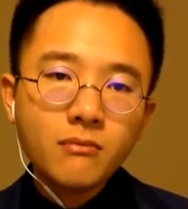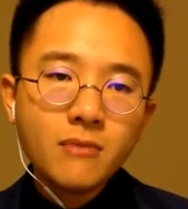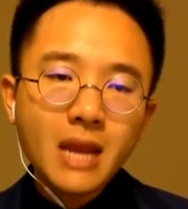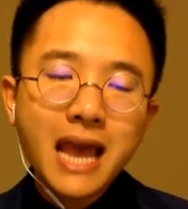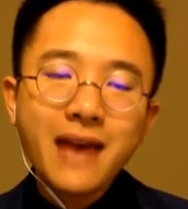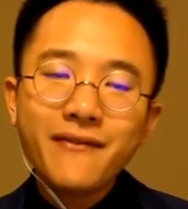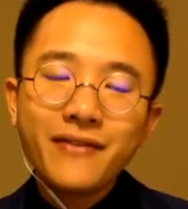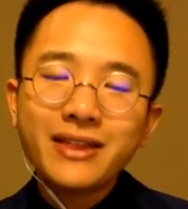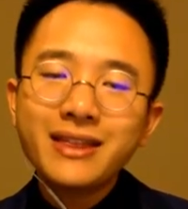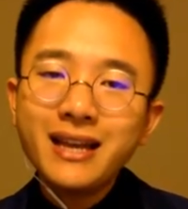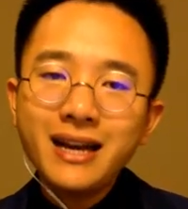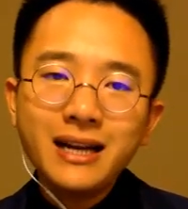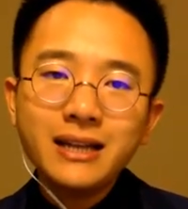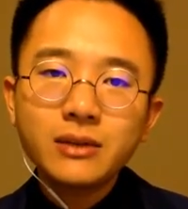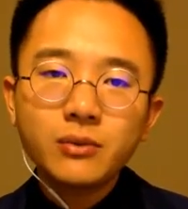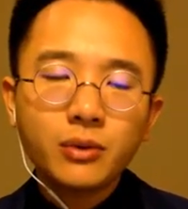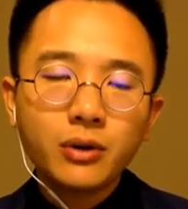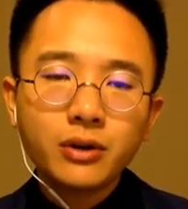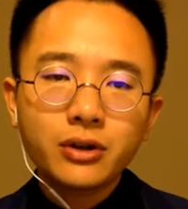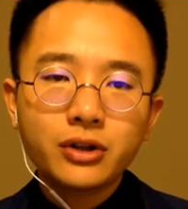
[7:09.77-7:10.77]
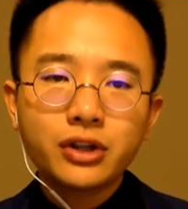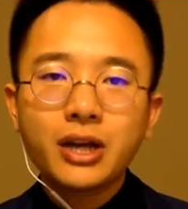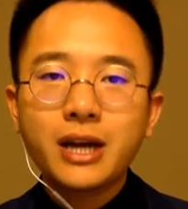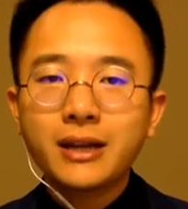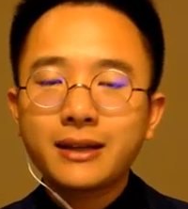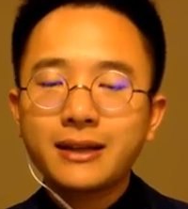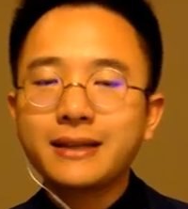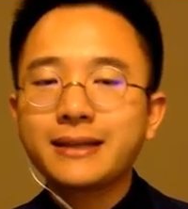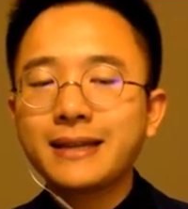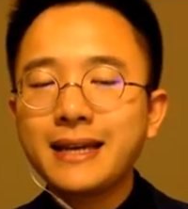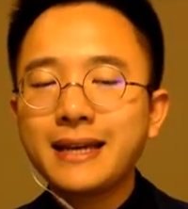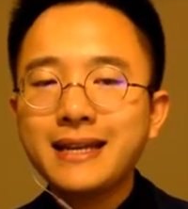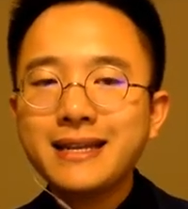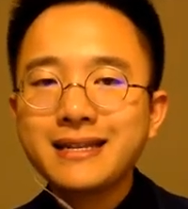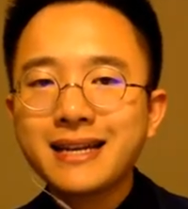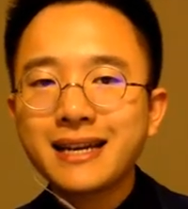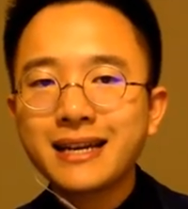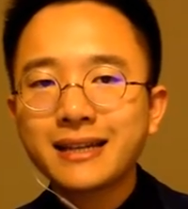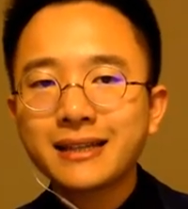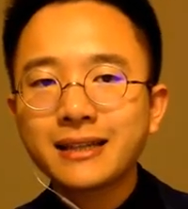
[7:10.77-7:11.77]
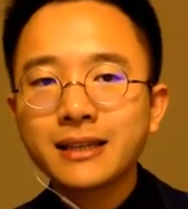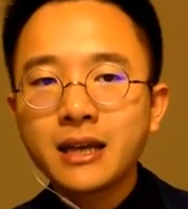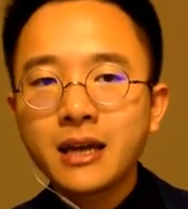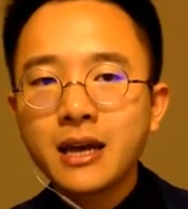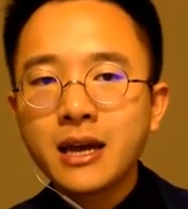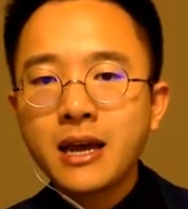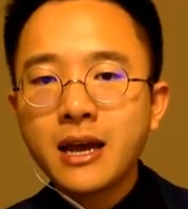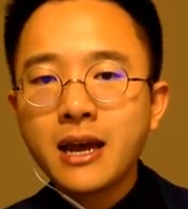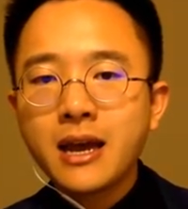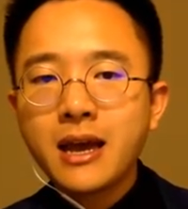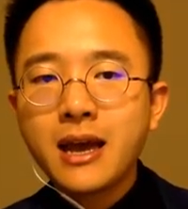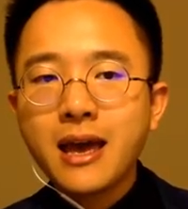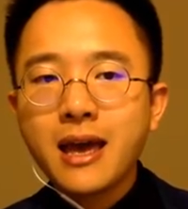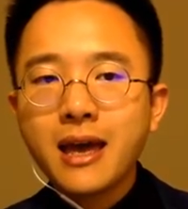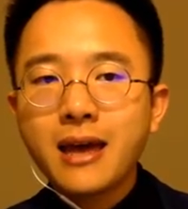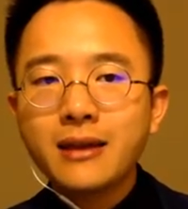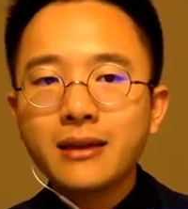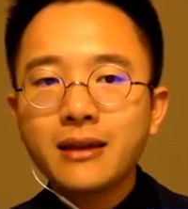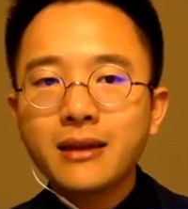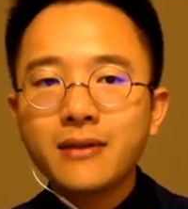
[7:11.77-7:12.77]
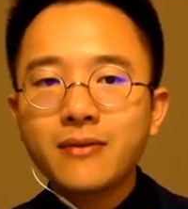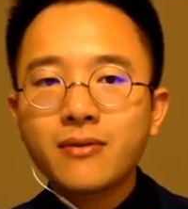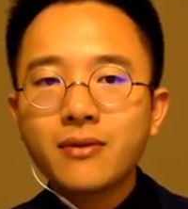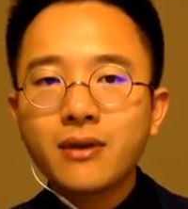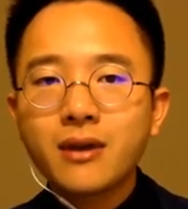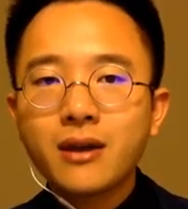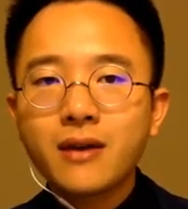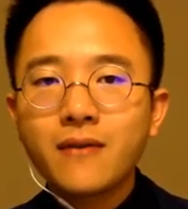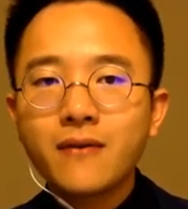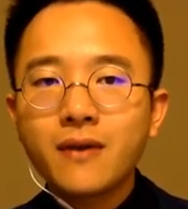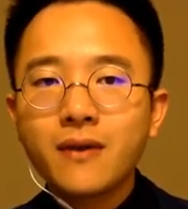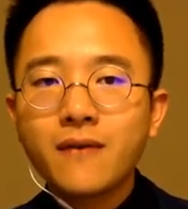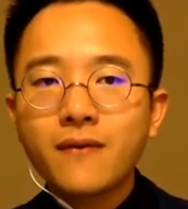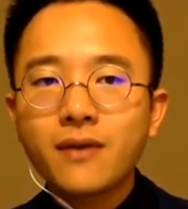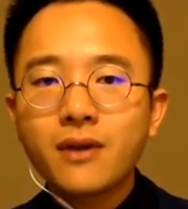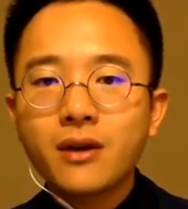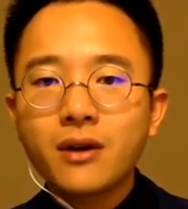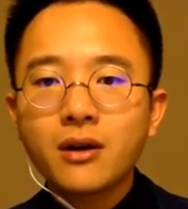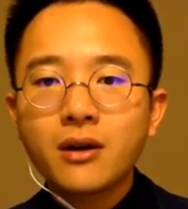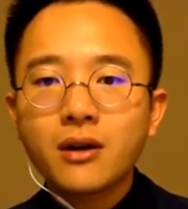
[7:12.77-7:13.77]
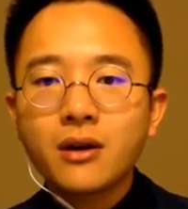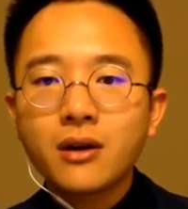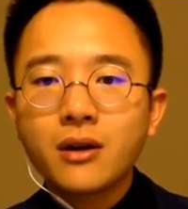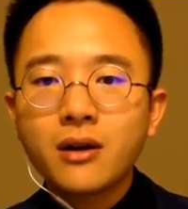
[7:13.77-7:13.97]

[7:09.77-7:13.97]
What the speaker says: If it does, we're going to check this index, and if the